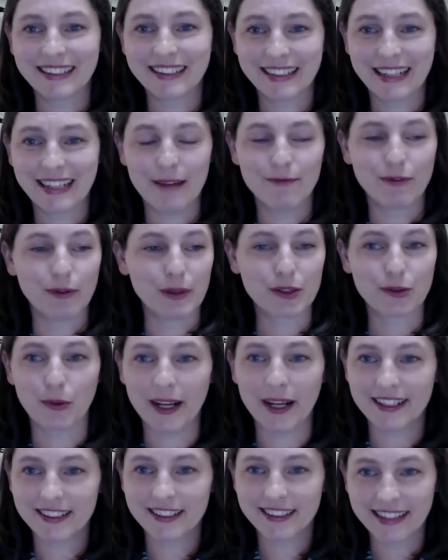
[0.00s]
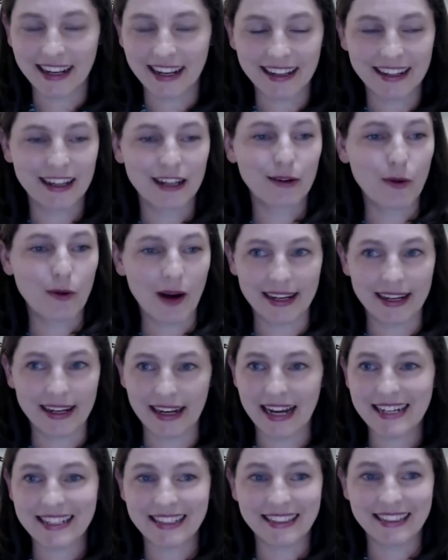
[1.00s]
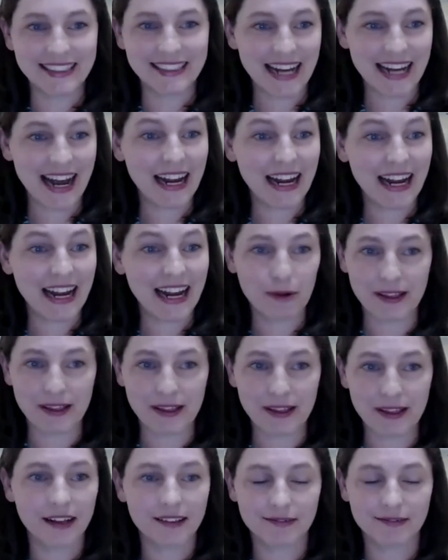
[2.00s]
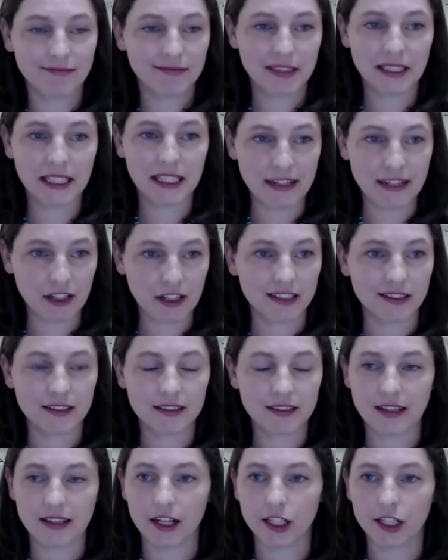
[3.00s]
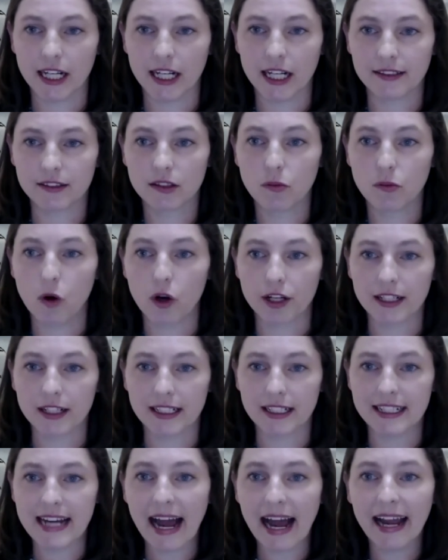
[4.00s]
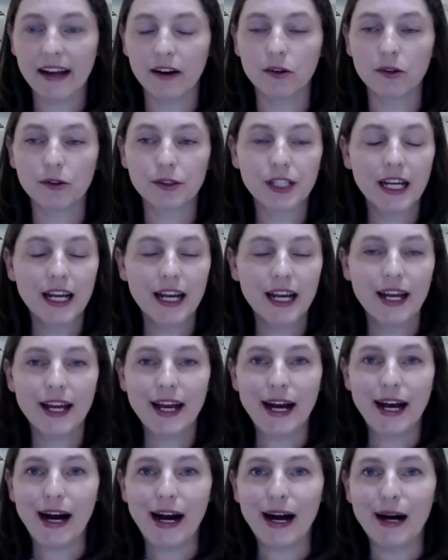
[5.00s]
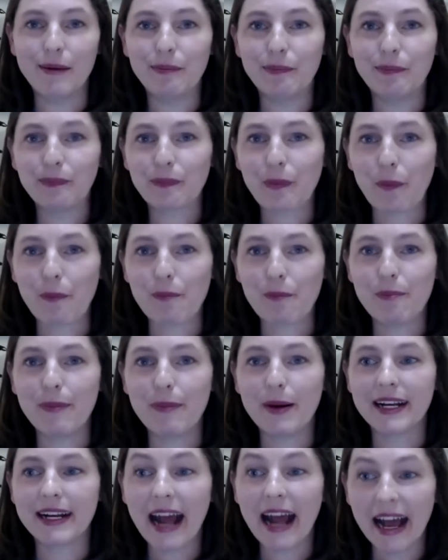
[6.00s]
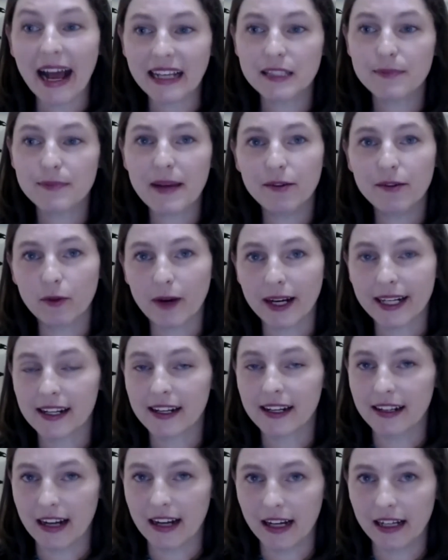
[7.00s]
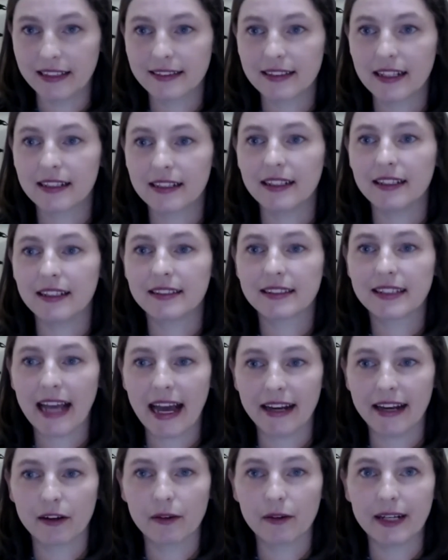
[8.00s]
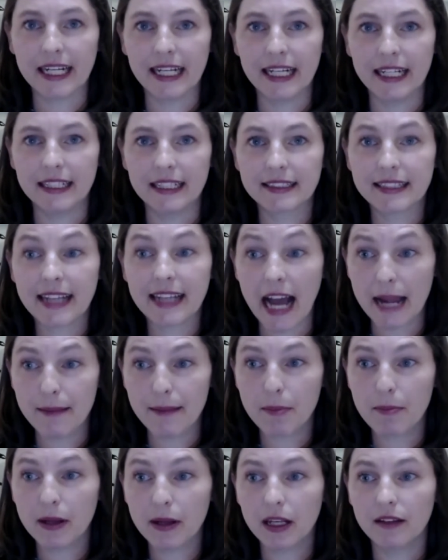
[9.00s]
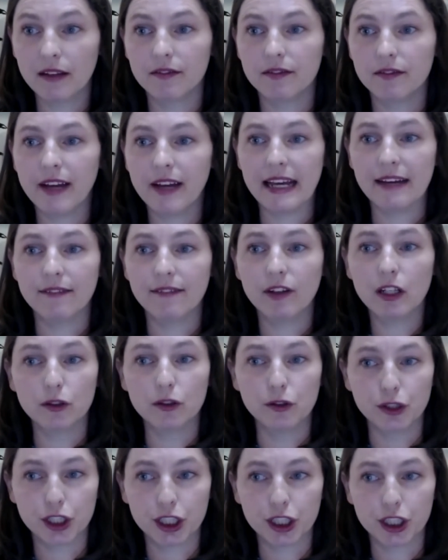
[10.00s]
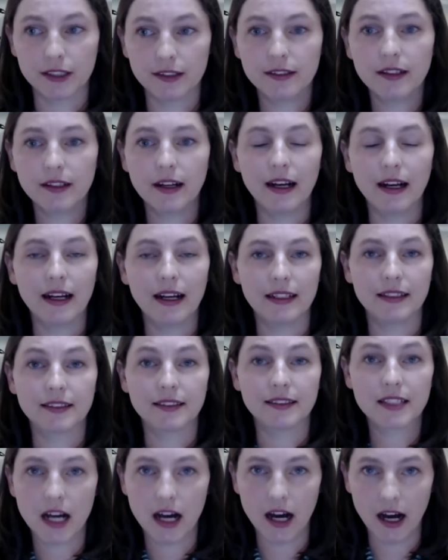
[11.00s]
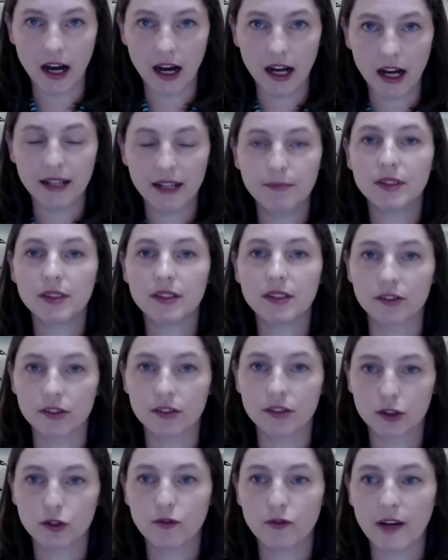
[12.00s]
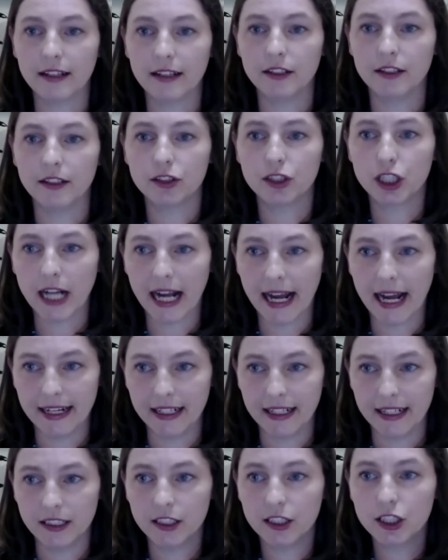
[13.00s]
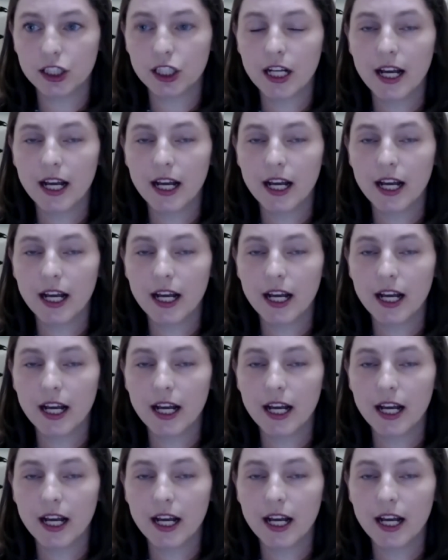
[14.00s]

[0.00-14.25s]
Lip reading: came from the Swedish delegate quite late in the day without significant discussion as to what it entailed. But it has been recognised that this category is capable of evolution as times and social values change.